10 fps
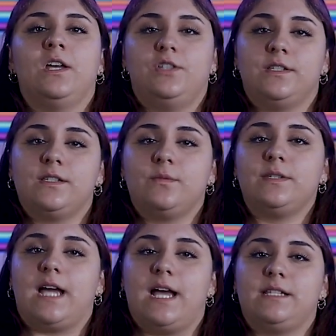Jesus
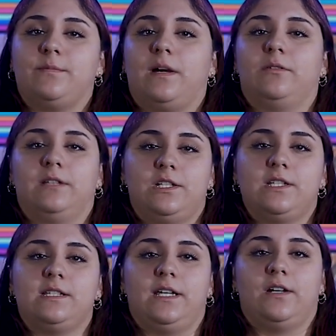was asked by a
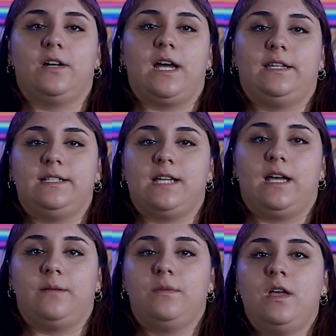religious leader at the
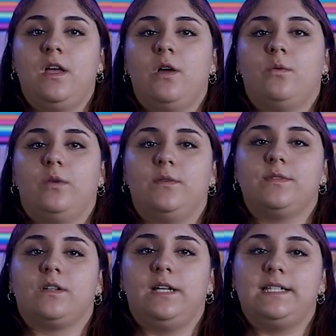time what it
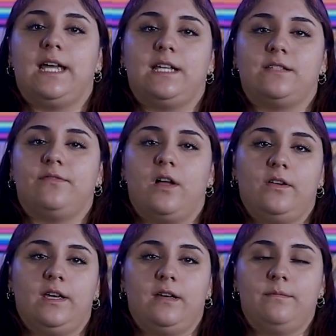was going to take to
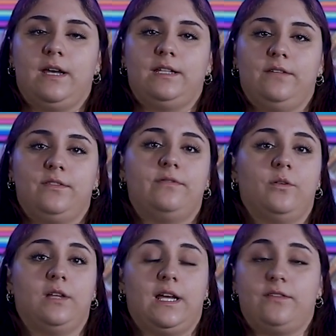follow him and live the
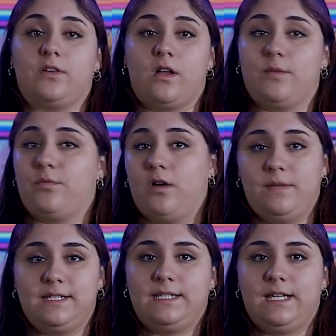full life God had
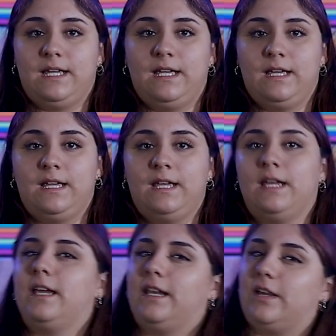promised.
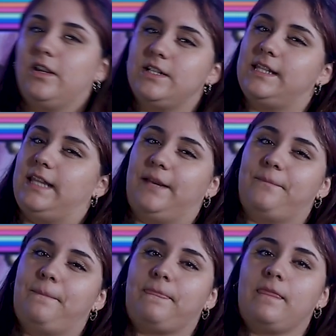Now, here's the thing
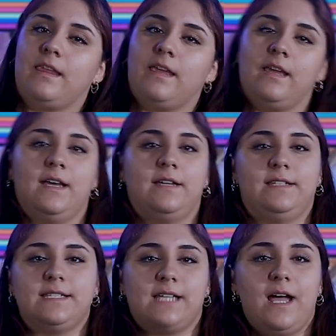
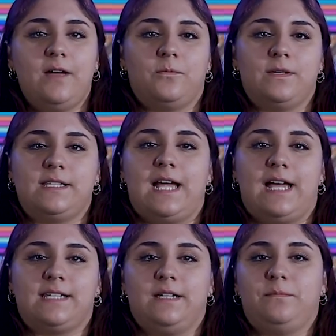this guy wasn't
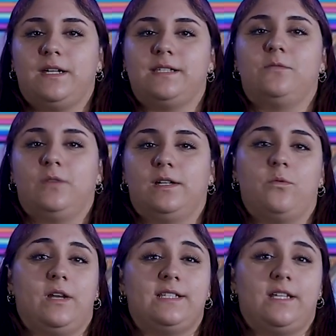asking because he really
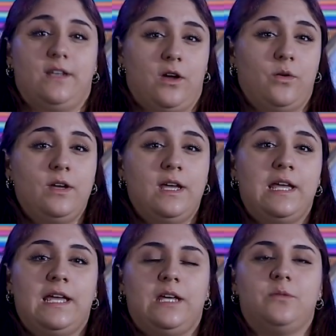wanted to know,
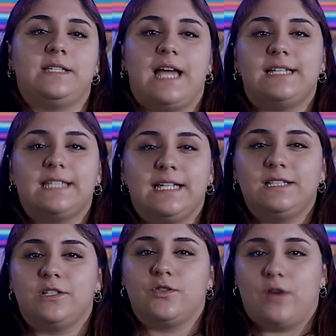he was
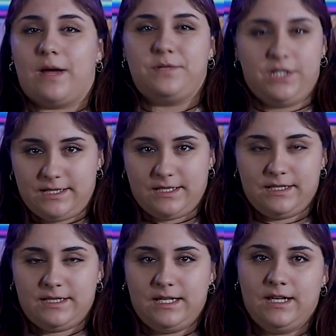asking to trap
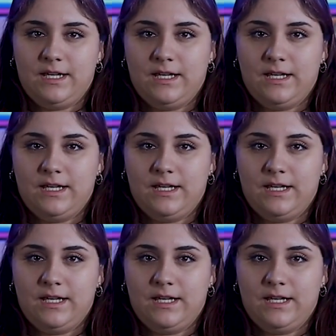Jesus.